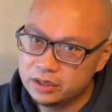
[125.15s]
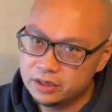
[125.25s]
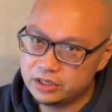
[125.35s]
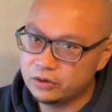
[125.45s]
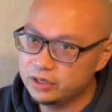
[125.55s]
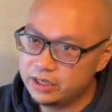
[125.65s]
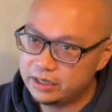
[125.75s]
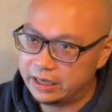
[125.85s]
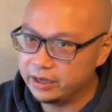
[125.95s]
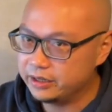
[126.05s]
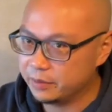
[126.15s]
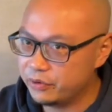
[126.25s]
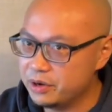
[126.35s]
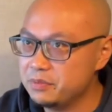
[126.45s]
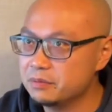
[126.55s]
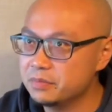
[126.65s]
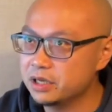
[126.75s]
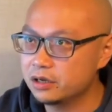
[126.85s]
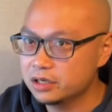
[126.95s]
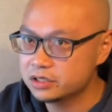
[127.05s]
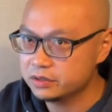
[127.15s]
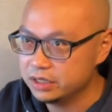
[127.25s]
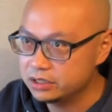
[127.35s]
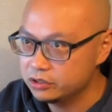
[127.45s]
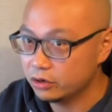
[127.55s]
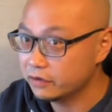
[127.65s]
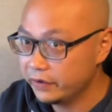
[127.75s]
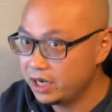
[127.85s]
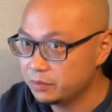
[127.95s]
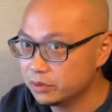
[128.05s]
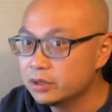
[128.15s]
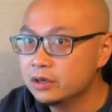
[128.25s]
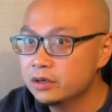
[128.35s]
It's only getting that premium because it's not available.